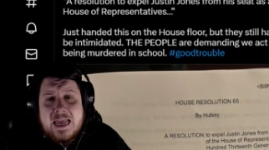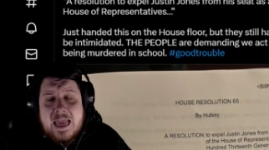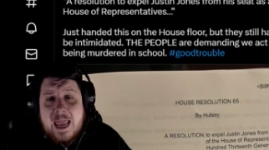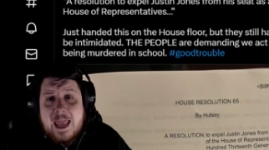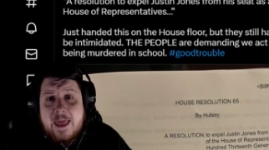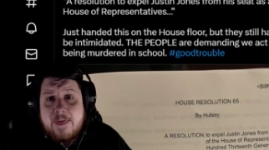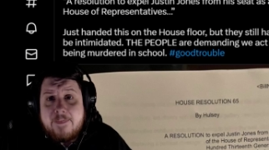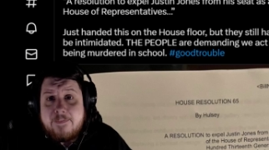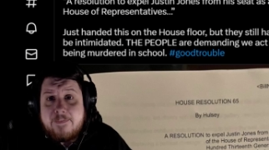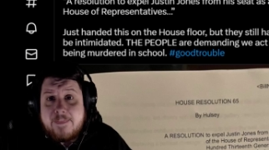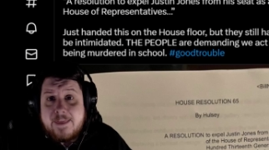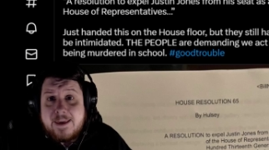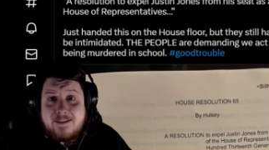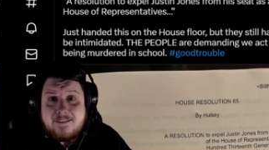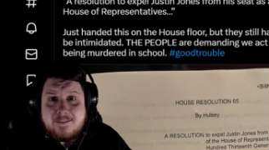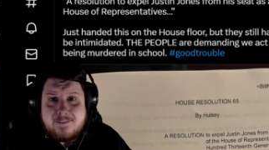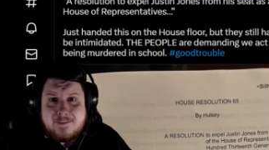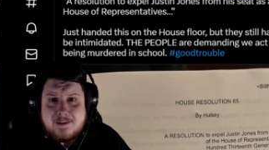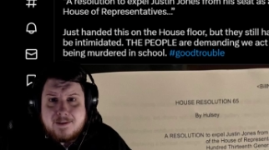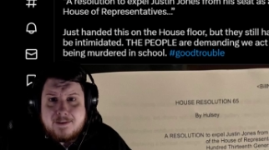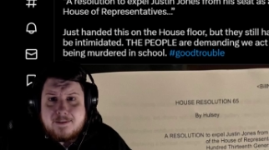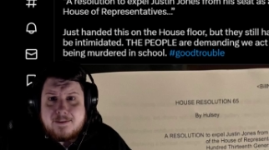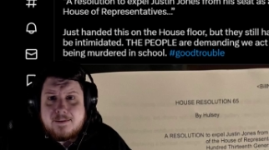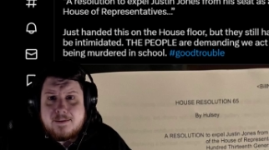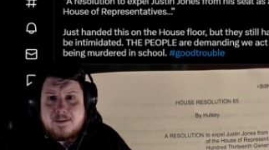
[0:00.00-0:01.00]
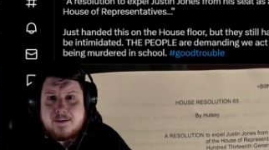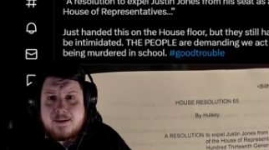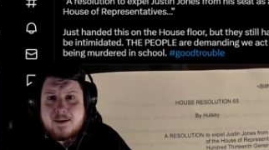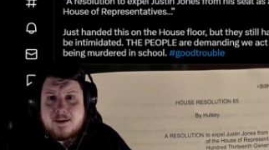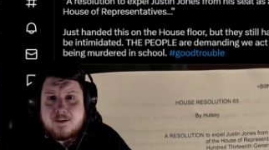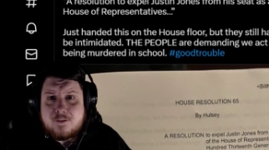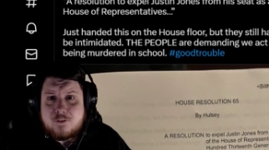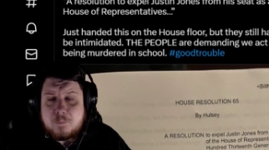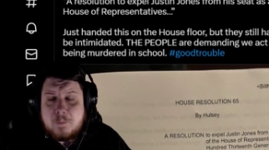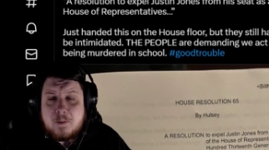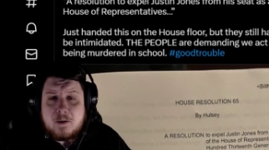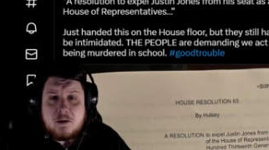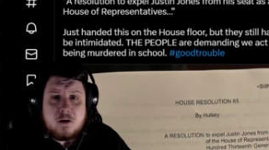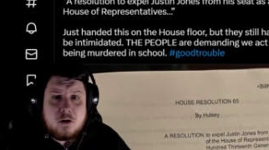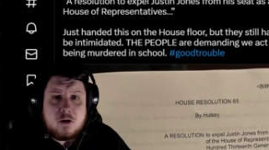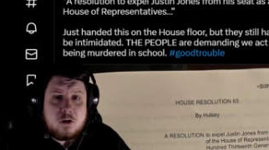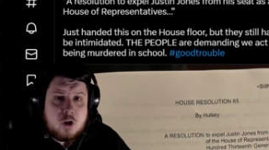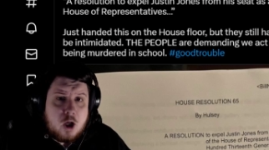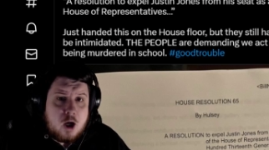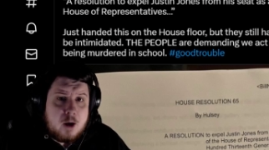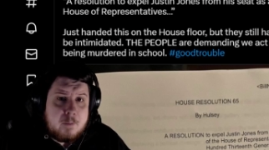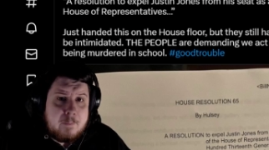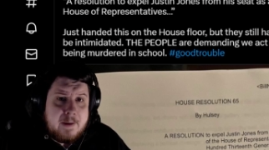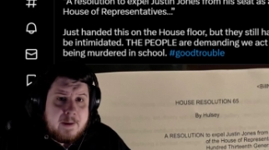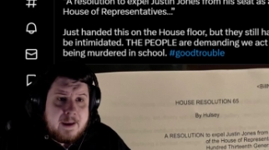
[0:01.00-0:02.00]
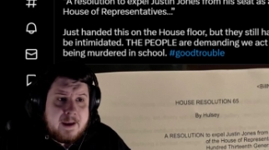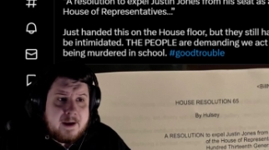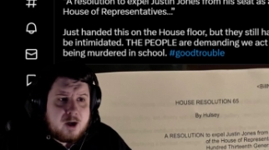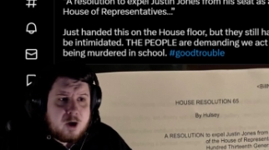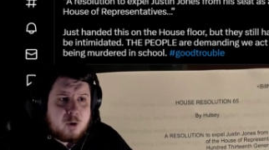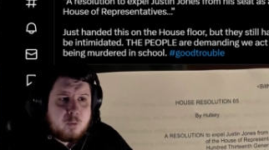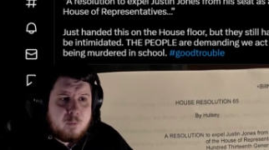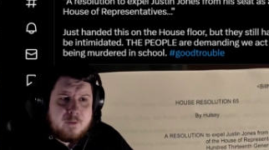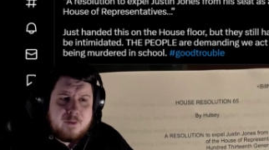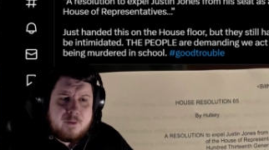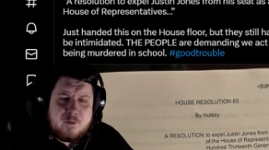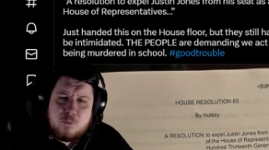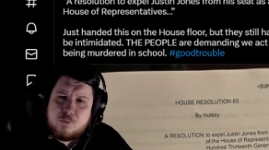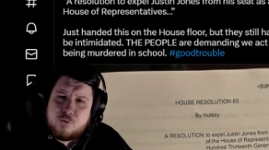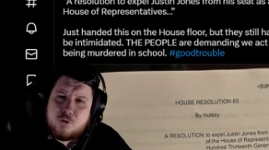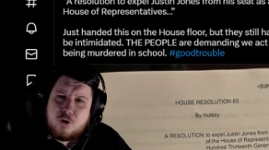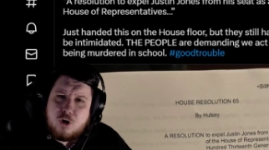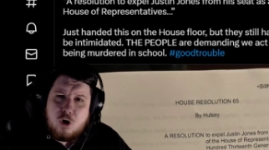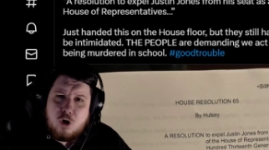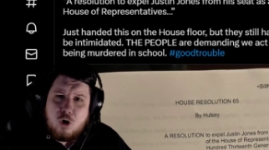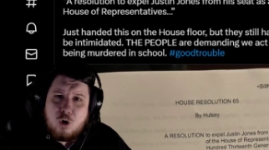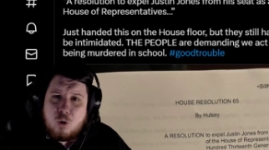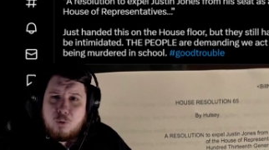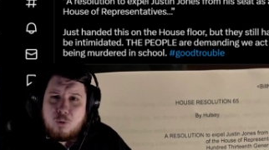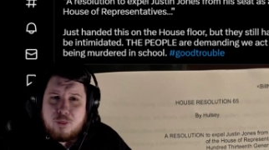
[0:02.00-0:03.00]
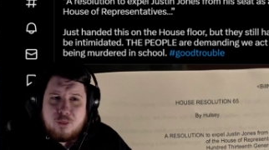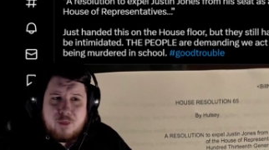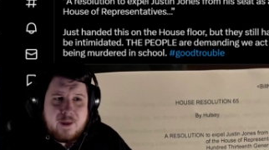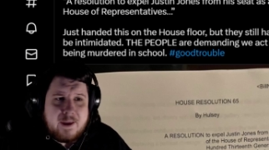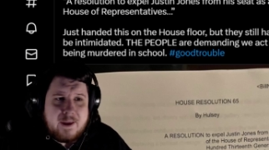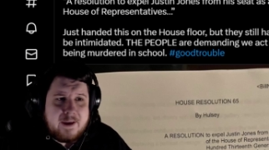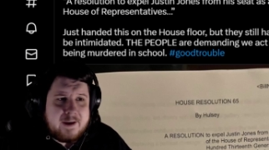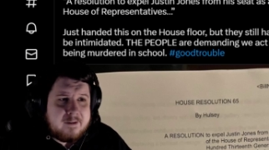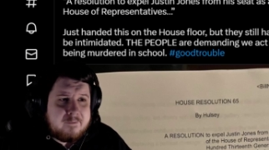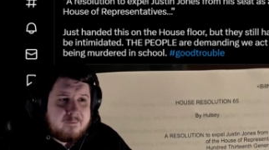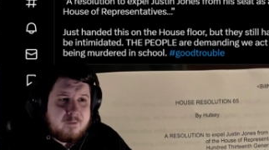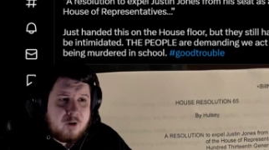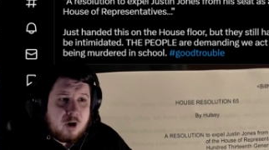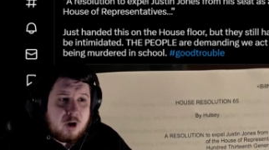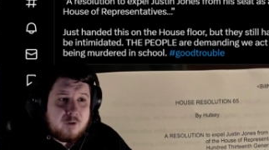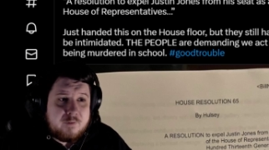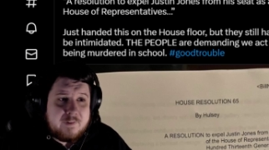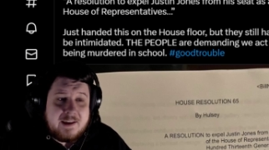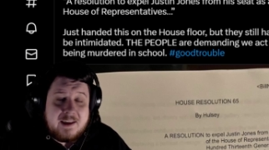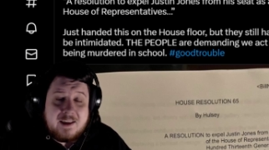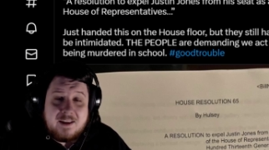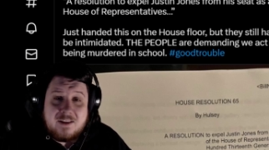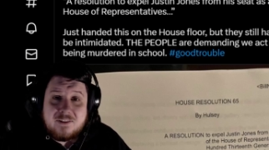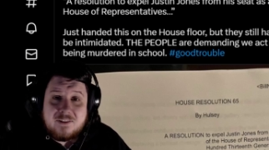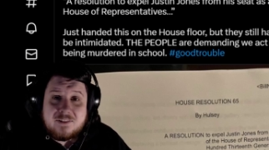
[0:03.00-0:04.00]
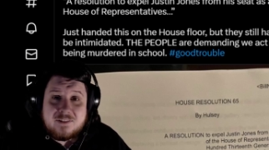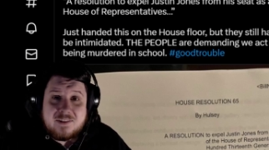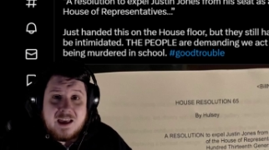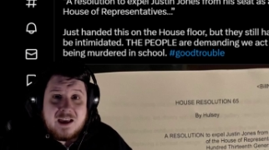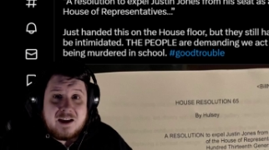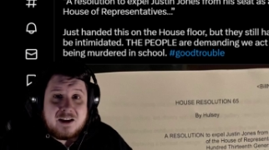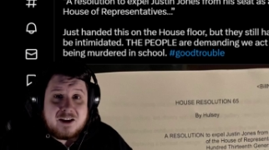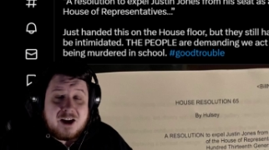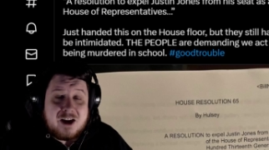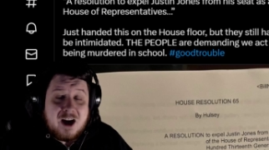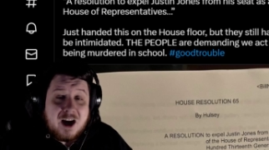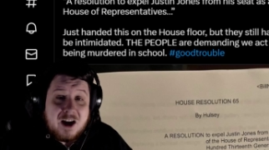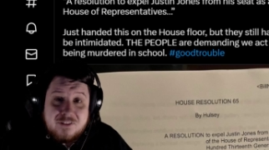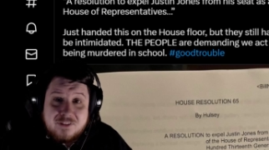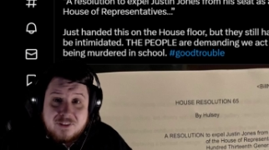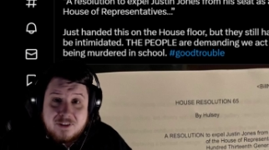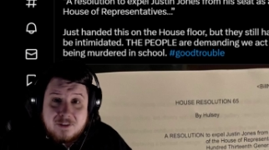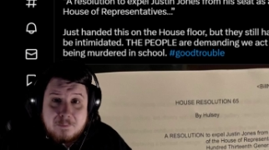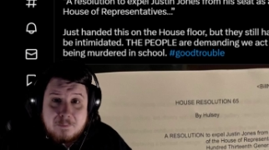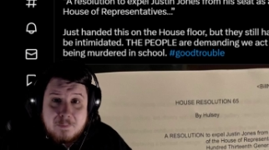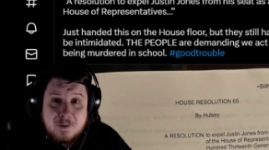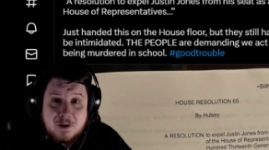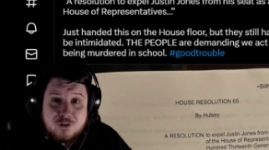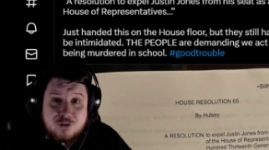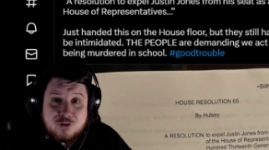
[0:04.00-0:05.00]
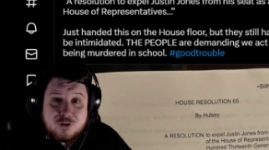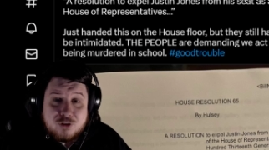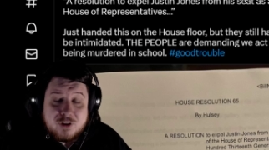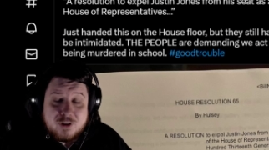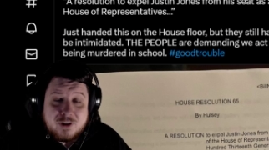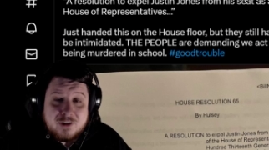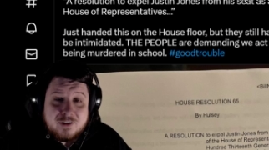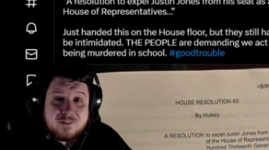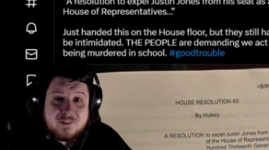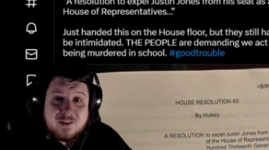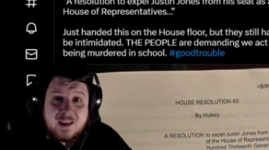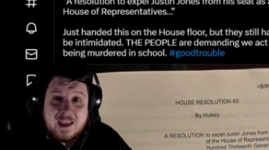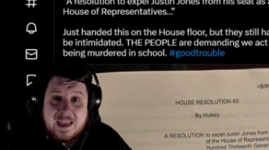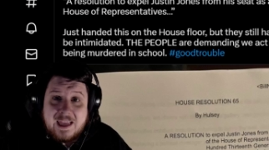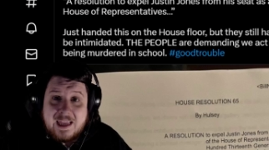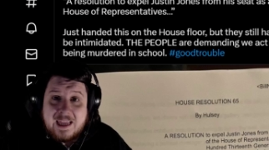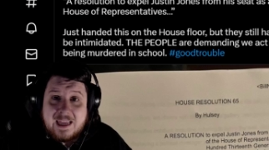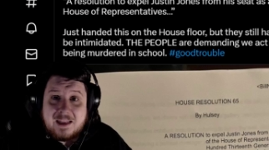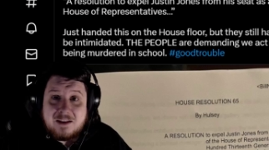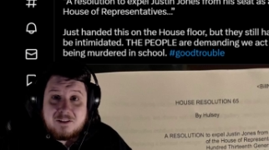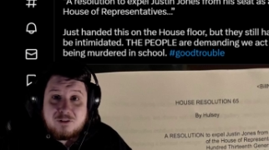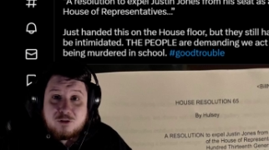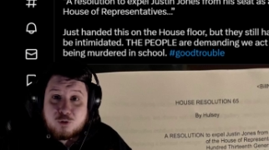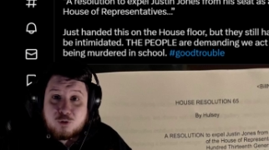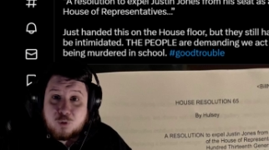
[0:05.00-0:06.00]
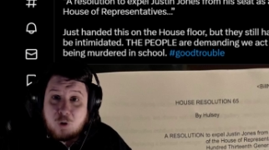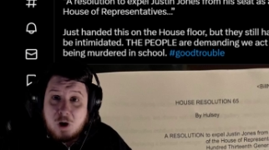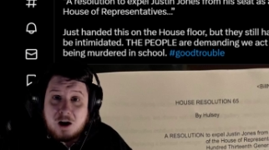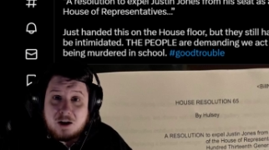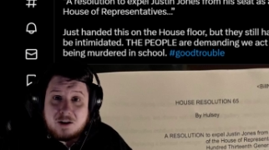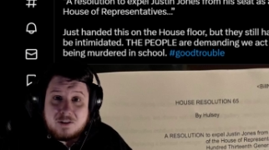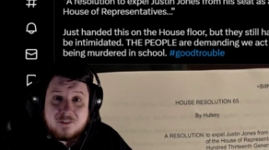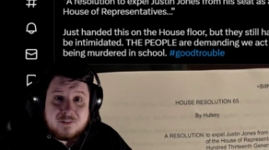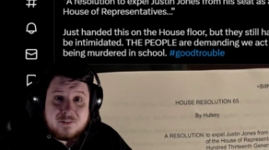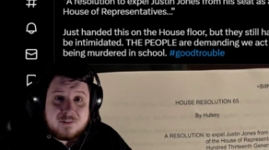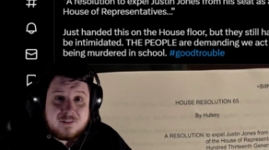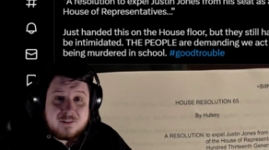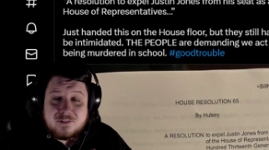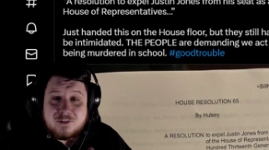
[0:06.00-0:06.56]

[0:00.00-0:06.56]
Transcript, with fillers: and they didn't expel a lawmaker where there was a whole thing involving his cousin mistress and drugs.